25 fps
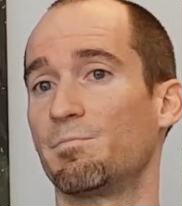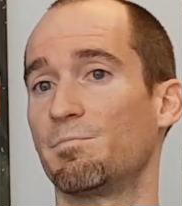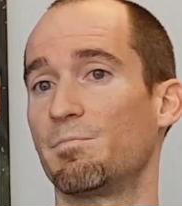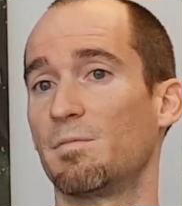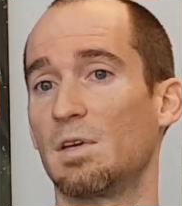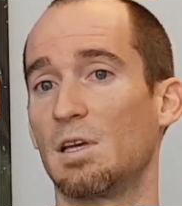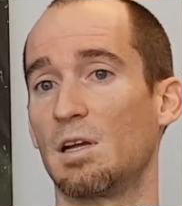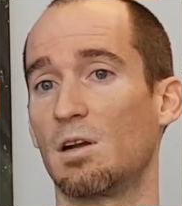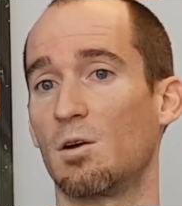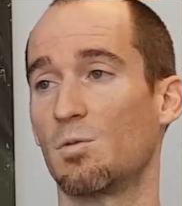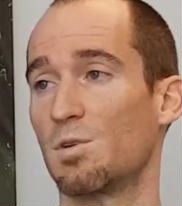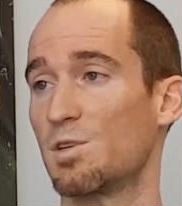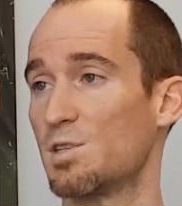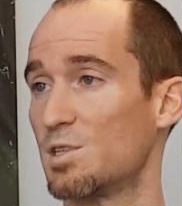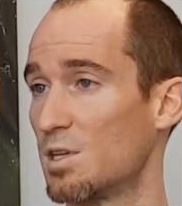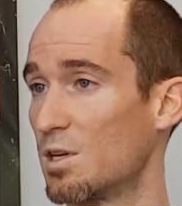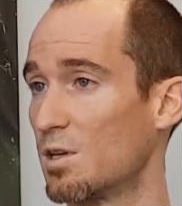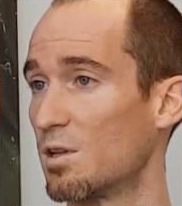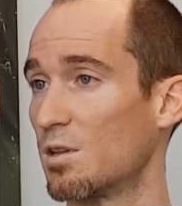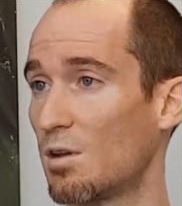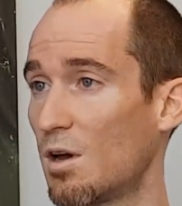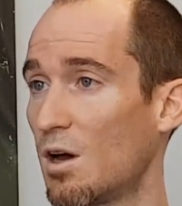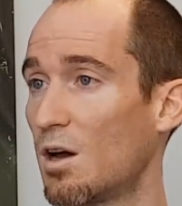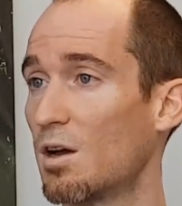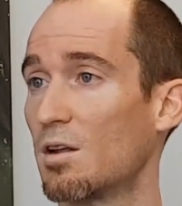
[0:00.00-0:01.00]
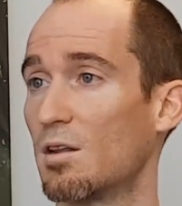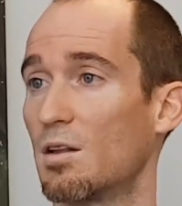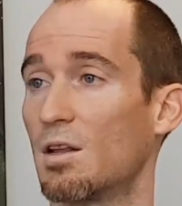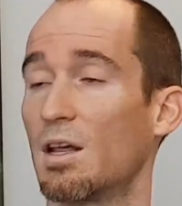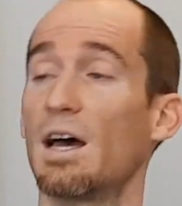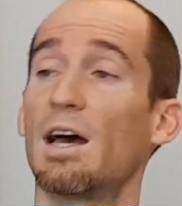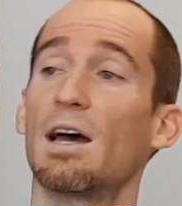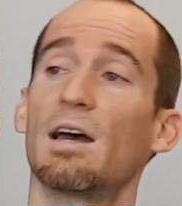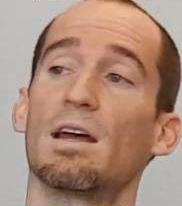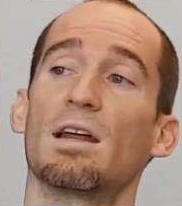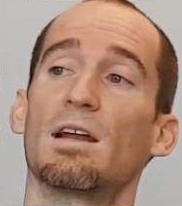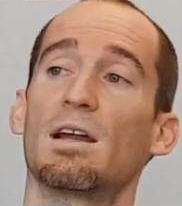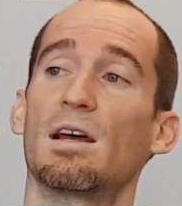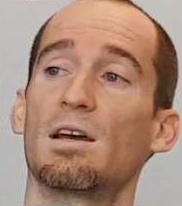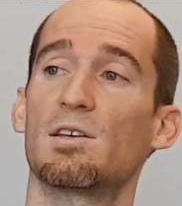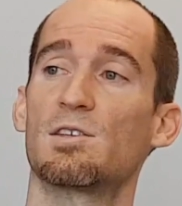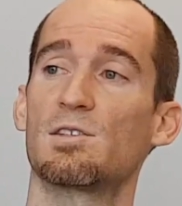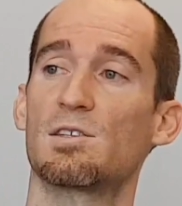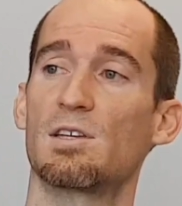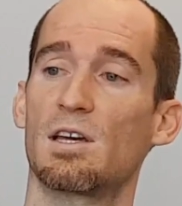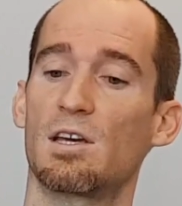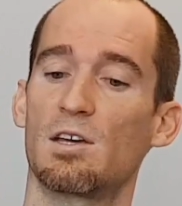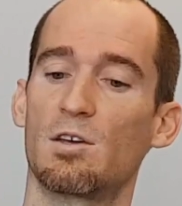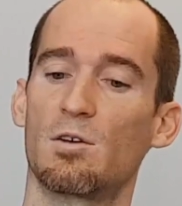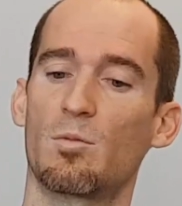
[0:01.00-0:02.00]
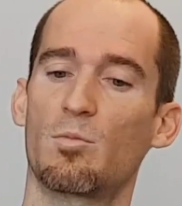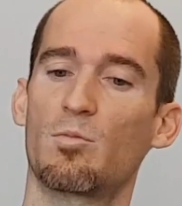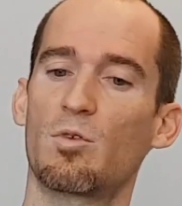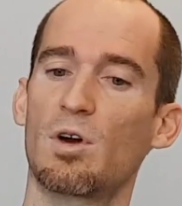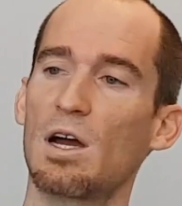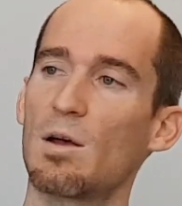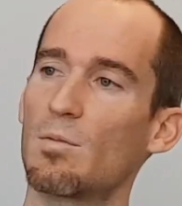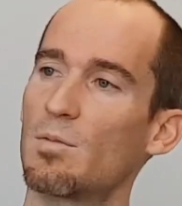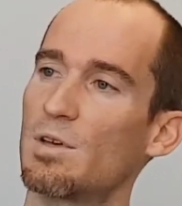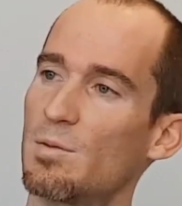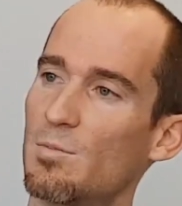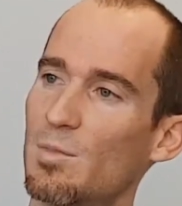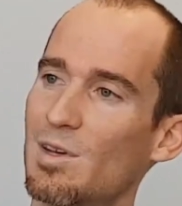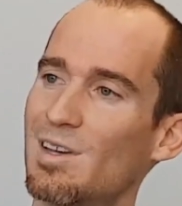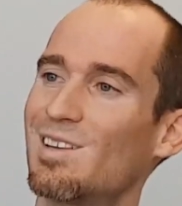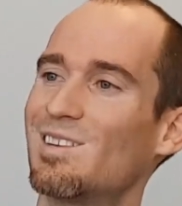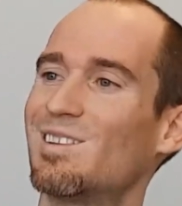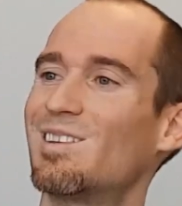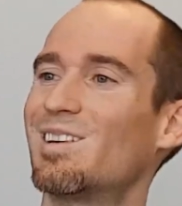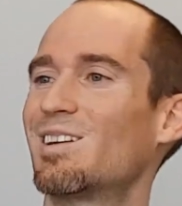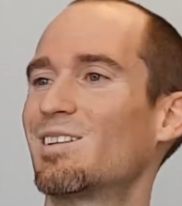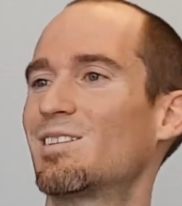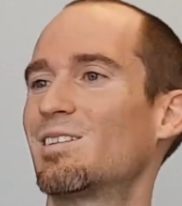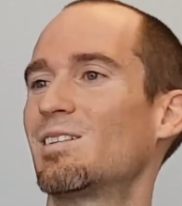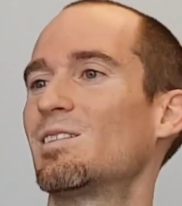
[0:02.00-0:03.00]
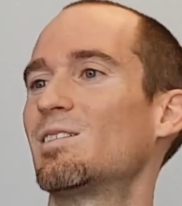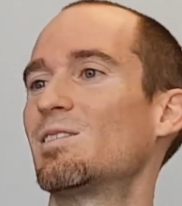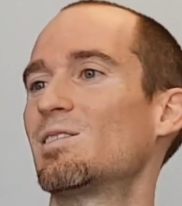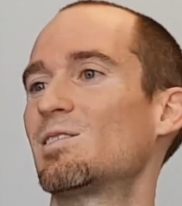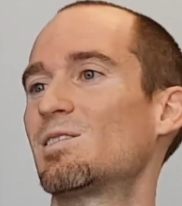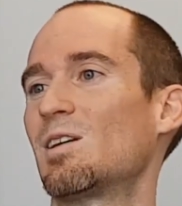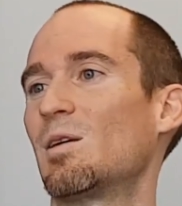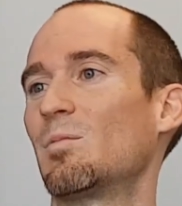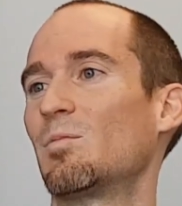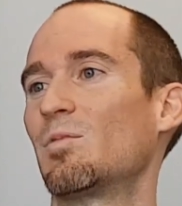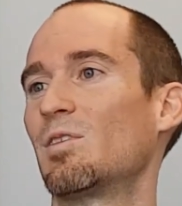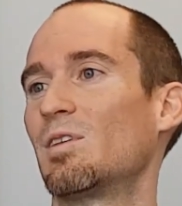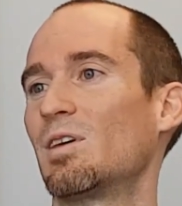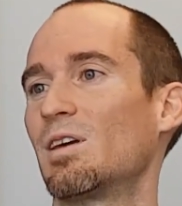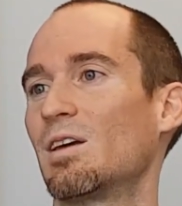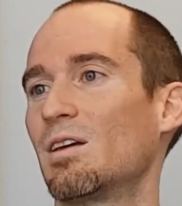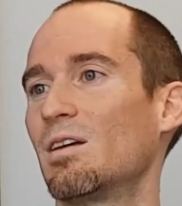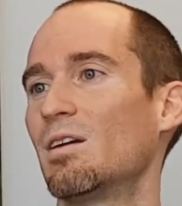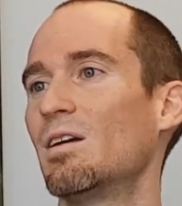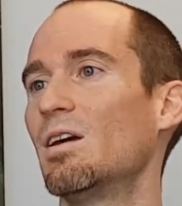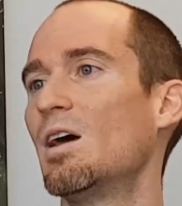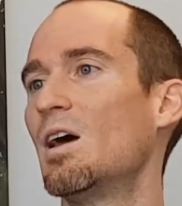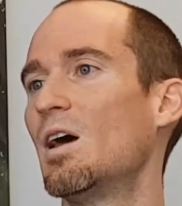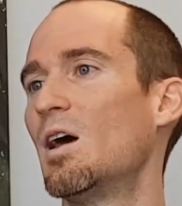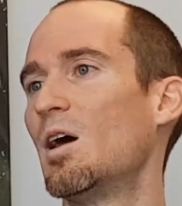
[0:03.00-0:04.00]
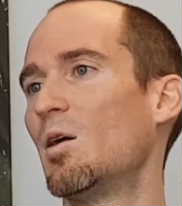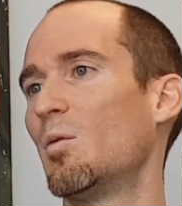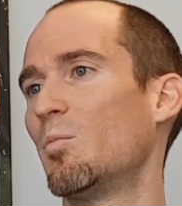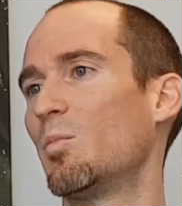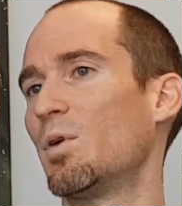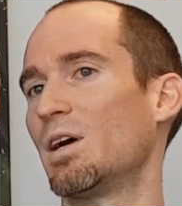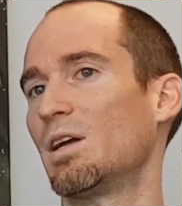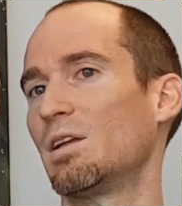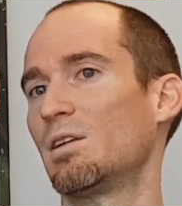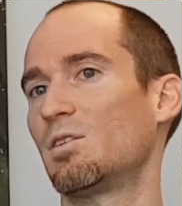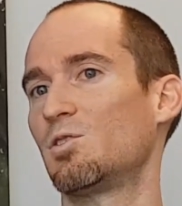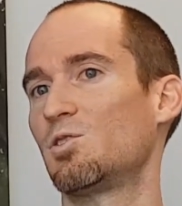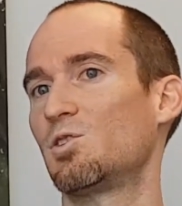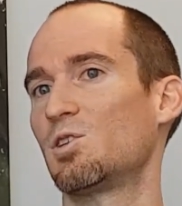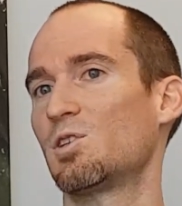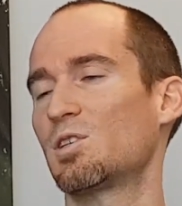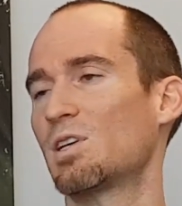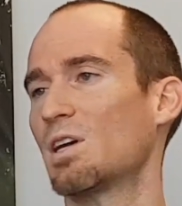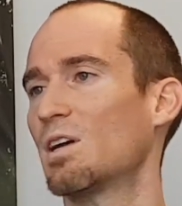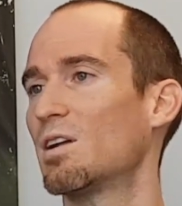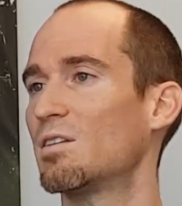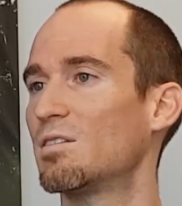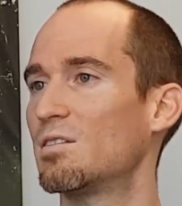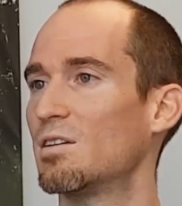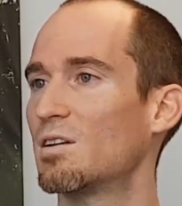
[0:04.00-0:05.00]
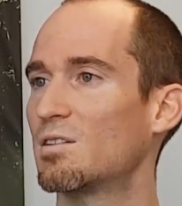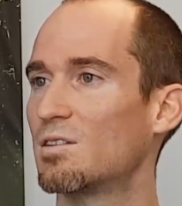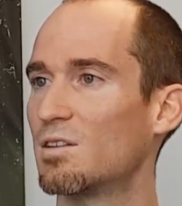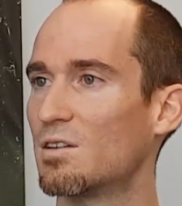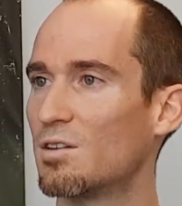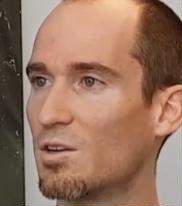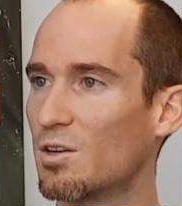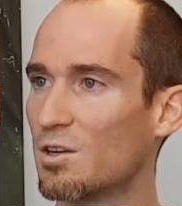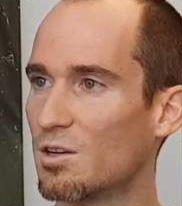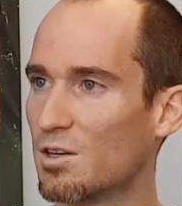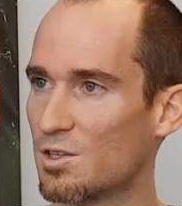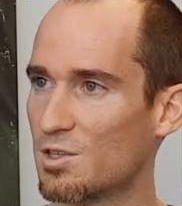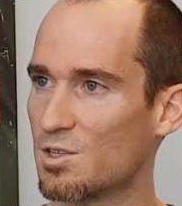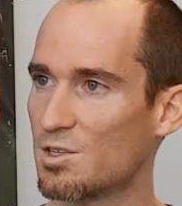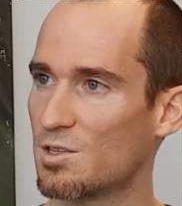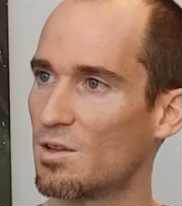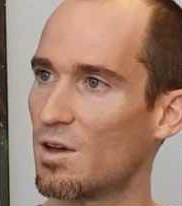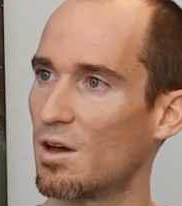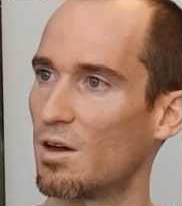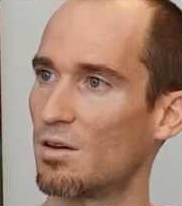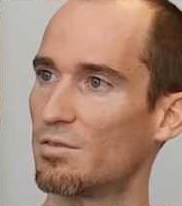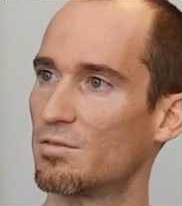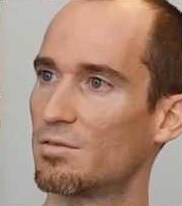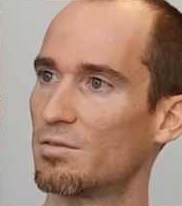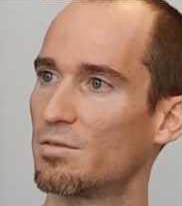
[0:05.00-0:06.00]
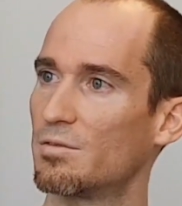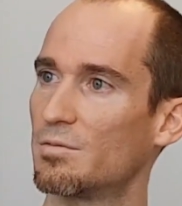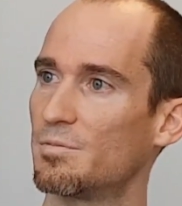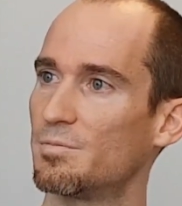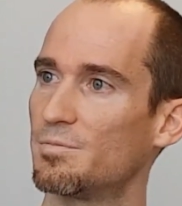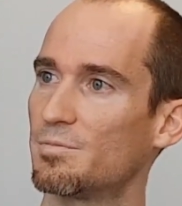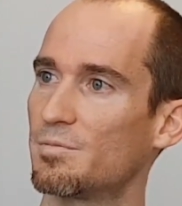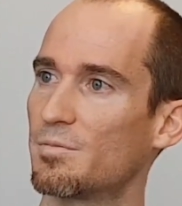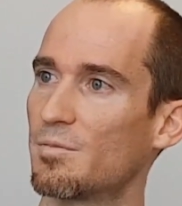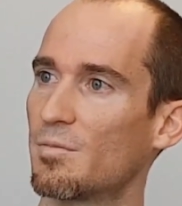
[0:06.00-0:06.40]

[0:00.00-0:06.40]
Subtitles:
You know, we see a lot of that. And I say, you'll probably be addicted to something, but just get addicted to good stuff. Yeah.